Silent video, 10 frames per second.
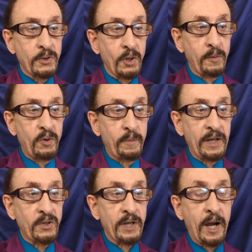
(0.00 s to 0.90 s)
So the moon
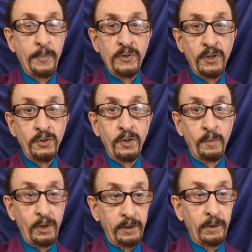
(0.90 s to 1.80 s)
makes an opposition
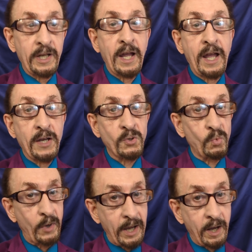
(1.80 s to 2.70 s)
to Mercury
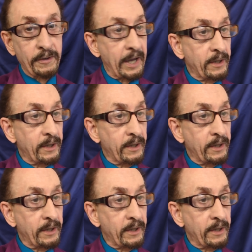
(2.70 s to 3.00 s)
as well.